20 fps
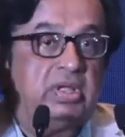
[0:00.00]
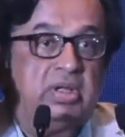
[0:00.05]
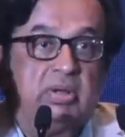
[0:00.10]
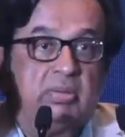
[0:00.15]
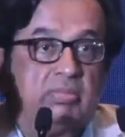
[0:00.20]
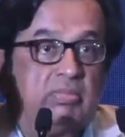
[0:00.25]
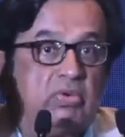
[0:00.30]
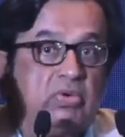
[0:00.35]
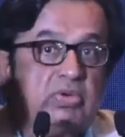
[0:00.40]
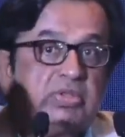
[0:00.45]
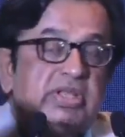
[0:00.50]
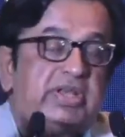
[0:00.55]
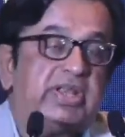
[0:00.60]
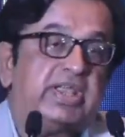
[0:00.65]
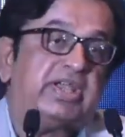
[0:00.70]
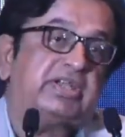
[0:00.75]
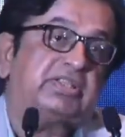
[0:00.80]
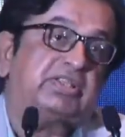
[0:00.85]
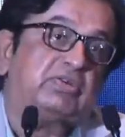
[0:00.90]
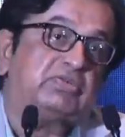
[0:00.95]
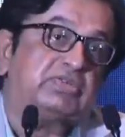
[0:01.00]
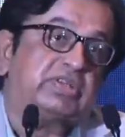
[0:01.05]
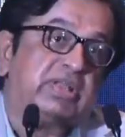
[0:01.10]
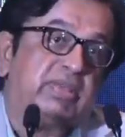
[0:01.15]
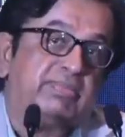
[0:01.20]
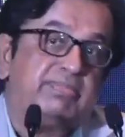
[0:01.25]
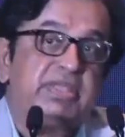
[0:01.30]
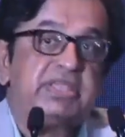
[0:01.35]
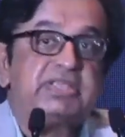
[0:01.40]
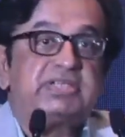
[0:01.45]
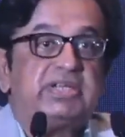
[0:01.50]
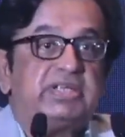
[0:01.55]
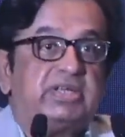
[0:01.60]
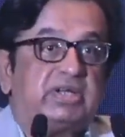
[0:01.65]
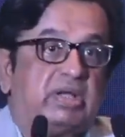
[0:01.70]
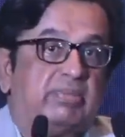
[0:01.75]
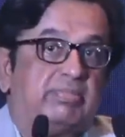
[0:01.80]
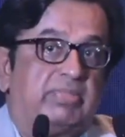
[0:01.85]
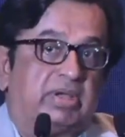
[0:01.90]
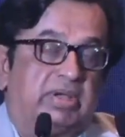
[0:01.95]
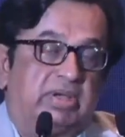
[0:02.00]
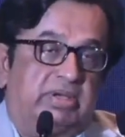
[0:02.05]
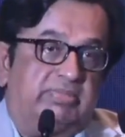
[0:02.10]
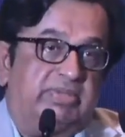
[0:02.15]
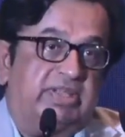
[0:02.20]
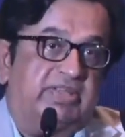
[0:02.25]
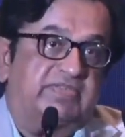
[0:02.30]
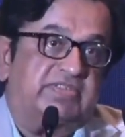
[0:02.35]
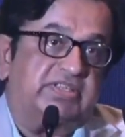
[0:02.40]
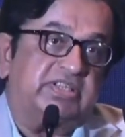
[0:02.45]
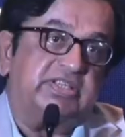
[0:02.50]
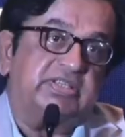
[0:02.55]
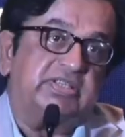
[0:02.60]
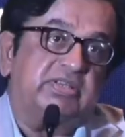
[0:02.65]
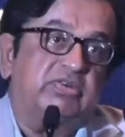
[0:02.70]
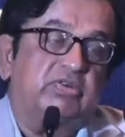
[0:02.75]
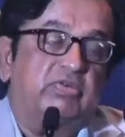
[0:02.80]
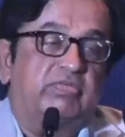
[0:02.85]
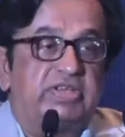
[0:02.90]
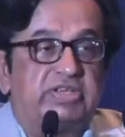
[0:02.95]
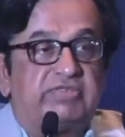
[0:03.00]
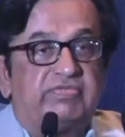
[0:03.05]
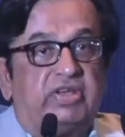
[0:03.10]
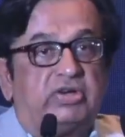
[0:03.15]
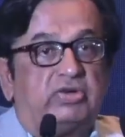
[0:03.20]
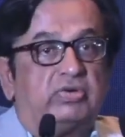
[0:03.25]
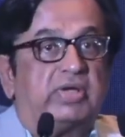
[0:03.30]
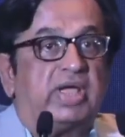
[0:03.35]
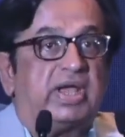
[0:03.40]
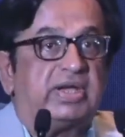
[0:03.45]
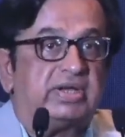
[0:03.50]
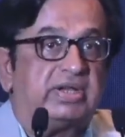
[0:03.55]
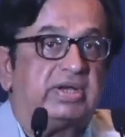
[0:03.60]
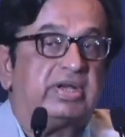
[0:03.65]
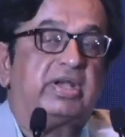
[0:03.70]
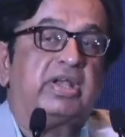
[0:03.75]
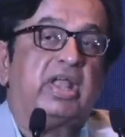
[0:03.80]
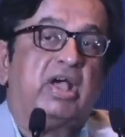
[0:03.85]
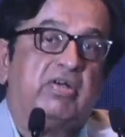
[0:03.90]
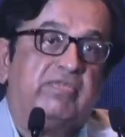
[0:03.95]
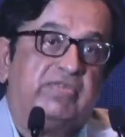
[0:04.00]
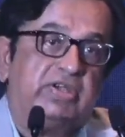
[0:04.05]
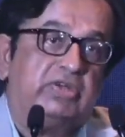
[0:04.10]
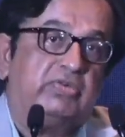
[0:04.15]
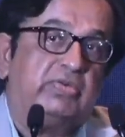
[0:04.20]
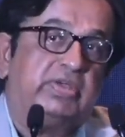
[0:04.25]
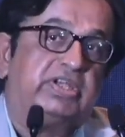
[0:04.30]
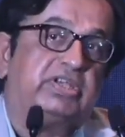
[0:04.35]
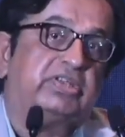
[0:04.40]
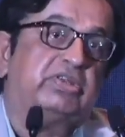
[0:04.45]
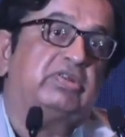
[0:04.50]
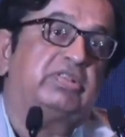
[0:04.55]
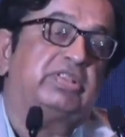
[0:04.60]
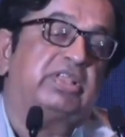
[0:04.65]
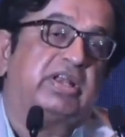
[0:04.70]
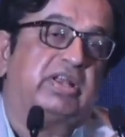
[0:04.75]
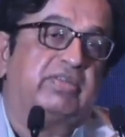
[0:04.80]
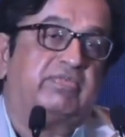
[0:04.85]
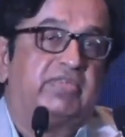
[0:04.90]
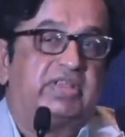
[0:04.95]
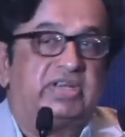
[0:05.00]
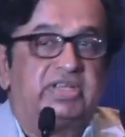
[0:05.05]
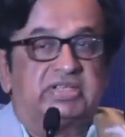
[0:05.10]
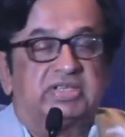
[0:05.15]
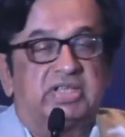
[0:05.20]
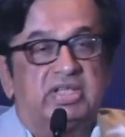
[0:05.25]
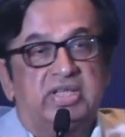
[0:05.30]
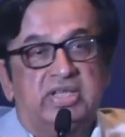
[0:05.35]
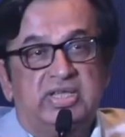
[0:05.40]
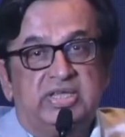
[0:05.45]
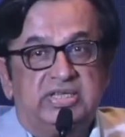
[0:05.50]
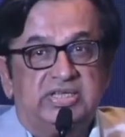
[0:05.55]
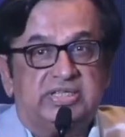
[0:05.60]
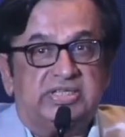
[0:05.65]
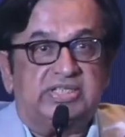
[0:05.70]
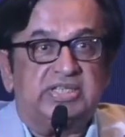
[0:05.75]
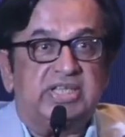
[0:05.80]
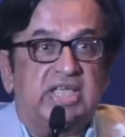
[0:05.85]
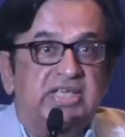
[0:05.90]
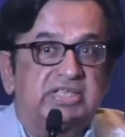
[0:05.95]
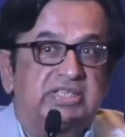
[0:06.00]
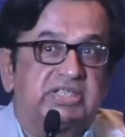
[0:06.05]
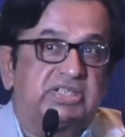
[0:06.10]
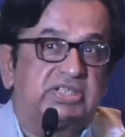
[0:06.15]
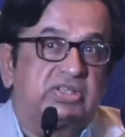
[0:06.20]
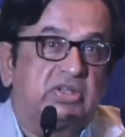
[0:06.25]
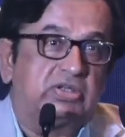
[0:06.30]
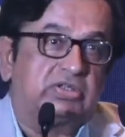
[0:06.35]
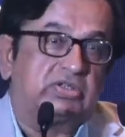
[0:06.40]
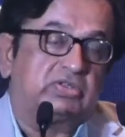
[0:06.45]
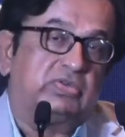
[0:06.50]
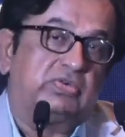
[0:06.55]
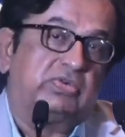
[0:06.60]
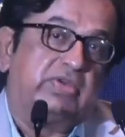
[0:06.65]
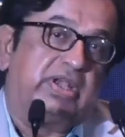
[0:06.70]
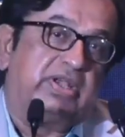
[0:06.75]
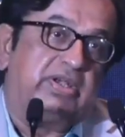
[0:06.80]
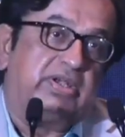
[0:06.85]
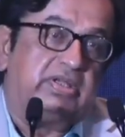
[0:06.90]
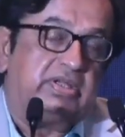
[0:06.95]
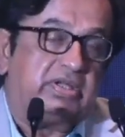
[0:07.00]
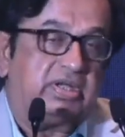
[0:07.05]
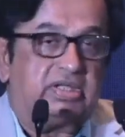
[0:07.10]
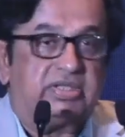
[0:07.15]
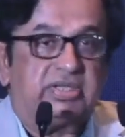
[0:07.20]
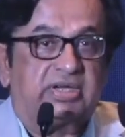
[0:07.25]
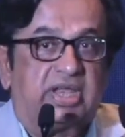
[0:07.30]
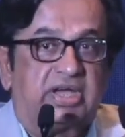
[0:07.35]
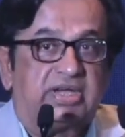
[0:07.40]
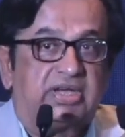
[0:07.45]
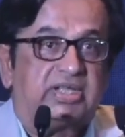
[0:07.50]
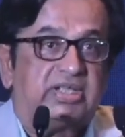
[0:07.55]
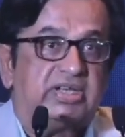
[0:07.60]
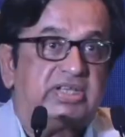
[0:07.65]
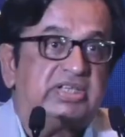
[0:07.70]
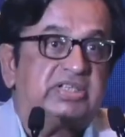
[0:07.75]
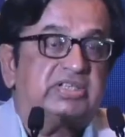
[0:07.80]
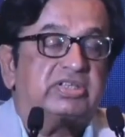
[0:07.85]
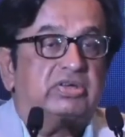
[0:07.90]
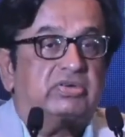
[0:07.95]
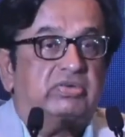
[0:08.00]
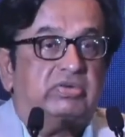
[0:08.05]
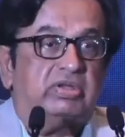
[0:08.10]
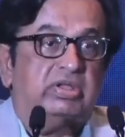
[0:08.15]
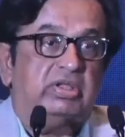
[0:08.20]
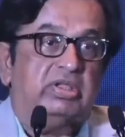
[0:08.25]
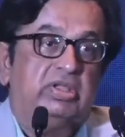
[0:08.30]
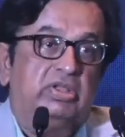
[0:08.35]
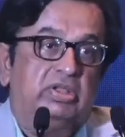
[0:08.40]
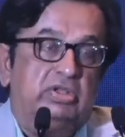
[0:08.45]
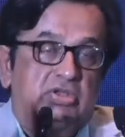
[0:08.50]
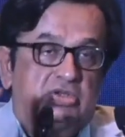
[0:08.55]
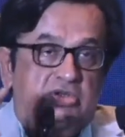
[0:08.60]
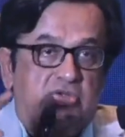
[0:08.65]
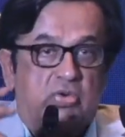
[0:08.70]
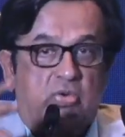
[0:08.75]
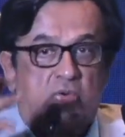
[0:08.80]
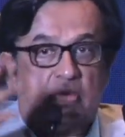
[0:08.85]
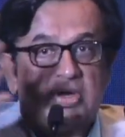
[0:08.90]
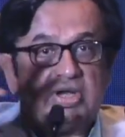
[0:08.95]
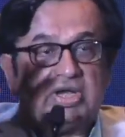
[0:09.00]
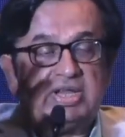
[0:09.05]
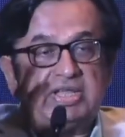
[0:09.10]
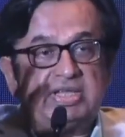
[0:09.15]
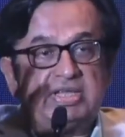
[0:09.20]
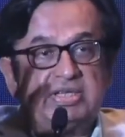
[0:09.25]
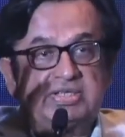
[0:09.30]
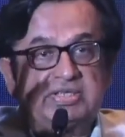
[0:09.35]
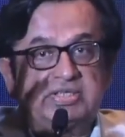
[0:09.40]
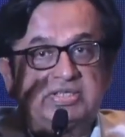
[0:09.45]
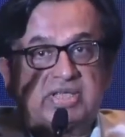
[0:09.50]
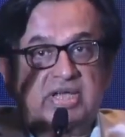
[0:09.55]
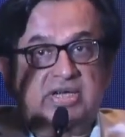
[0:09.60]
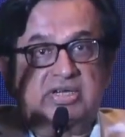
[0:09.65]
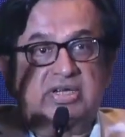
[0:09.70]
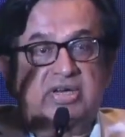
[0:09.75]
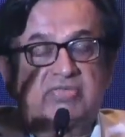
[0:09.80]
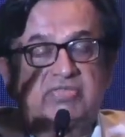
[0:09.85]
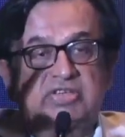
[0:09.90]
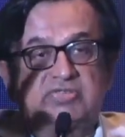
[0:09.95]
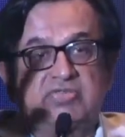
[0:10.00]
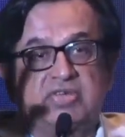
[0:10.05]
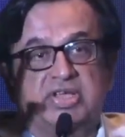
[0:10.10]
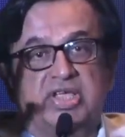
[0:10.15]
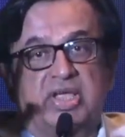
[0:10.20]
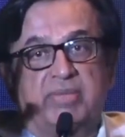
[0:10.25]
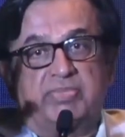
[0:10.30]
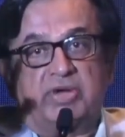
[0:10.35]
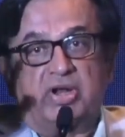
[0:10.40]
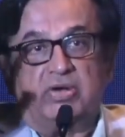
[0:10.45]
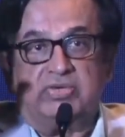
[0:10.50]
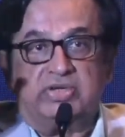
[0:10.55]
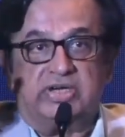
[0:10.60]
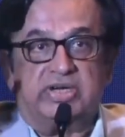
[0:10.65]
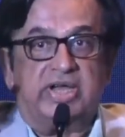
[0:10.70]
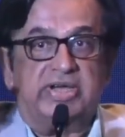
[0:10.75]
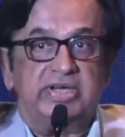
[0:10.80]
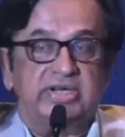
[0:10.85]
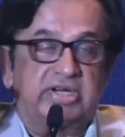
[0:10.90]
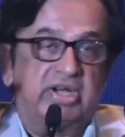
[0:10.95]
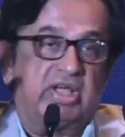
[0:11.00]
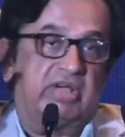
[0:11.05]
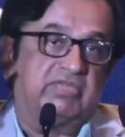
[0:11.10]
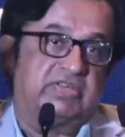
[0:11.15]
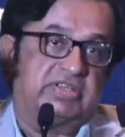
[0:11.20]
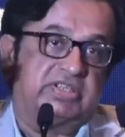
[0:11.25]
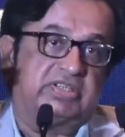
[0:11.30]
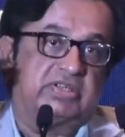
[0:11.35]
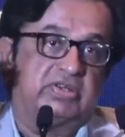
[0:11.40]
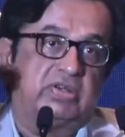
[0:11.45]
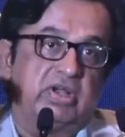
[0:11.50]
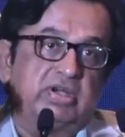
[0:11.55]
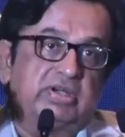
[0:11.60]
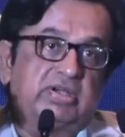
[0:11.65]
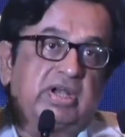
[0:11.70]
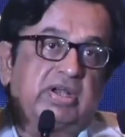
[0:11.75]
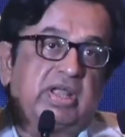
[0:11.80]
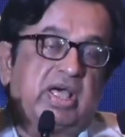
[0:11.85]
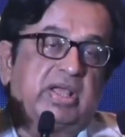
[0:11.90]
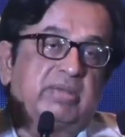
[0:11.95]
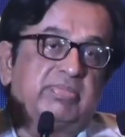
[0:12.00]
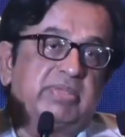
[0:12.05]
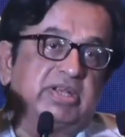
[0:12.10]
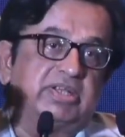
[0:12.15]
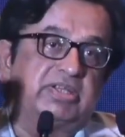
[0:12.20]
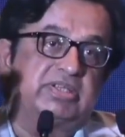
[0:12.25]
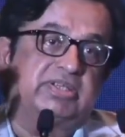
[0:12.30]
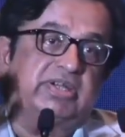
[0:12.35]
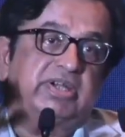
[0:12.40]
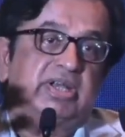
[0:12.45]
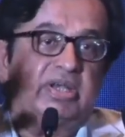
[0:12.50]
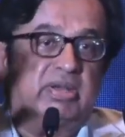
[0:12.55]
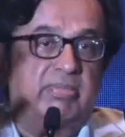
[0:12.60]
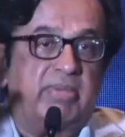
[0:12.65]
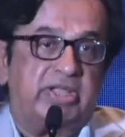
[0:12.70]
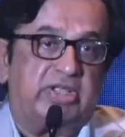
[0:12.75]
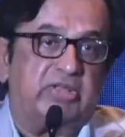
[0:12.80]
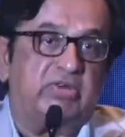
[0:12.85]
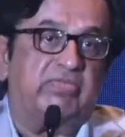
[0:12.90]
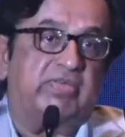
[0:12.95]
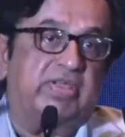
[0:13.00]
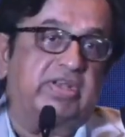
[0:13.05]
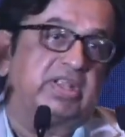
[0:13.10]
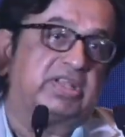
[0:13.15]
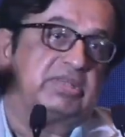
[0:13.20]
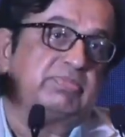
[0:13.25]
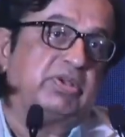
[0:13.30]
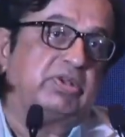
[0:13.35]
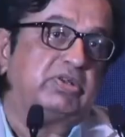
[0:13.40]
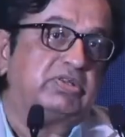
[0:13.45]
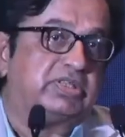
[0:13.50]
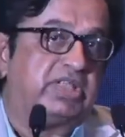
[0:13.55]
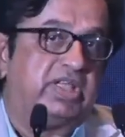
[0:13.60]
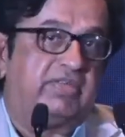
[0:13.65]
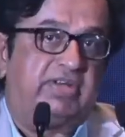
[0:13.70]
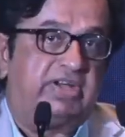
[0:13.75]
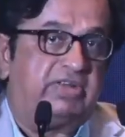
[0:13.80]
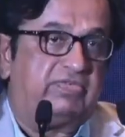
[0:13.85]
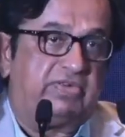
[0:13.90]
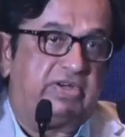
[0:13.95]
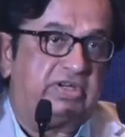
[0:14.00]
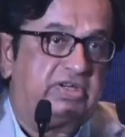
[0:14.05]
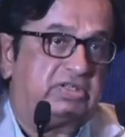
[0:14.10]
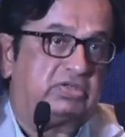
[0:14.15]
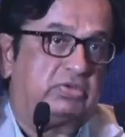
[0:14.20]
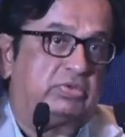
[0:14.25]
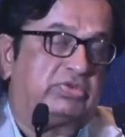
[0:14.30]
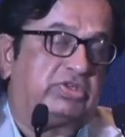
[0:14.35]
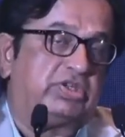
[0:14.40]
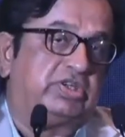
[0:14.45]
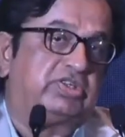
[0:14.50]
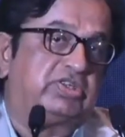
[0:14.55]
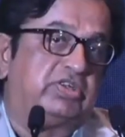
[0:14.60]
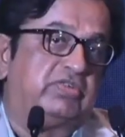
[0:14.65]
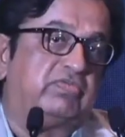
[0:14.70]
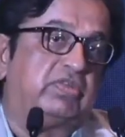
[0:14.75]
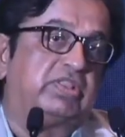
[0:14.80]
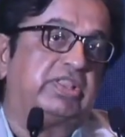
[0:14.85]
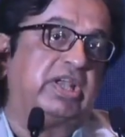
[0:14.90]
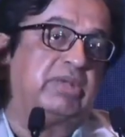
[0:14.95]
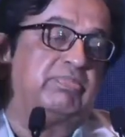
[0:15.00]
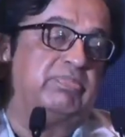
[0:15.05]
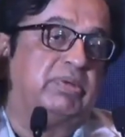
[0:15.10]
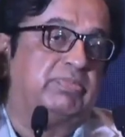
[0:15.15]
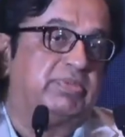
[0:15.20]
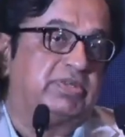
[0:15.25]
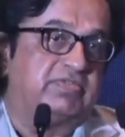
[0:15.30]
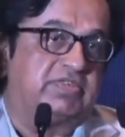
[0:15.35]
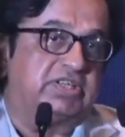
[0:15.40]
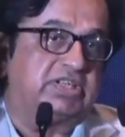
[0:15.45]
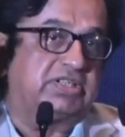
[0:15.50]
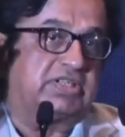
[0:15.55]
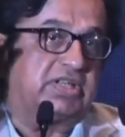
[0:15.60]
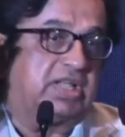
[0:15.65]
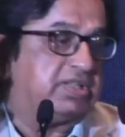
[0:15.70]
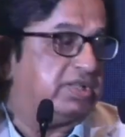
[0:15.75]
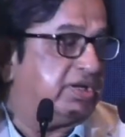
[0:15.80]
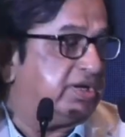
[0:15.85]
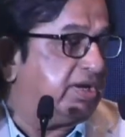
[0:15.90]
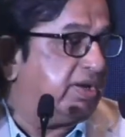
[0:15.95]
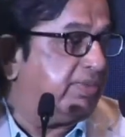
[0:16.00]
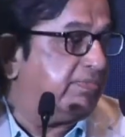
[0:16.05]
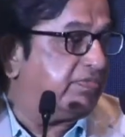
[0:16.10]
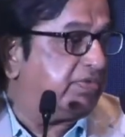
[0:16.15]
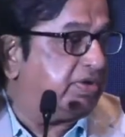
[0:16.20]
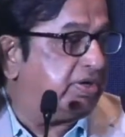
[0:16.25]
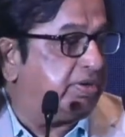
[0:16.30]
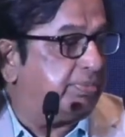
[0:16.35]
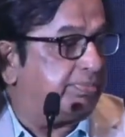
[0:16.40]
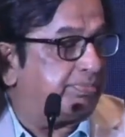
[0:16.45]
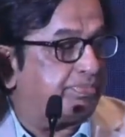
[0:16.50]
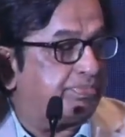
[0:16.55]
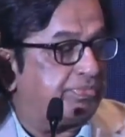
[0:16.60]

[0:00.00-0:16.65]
more than 8,000 are base layer NBFCs to which we have to cater. And how we do it, there are various CICs also and other categories, So only sector which we kept out right now, which is not RBI registered, and the microfinance, because they have a different association for that purpose, which is Southern and MFIN.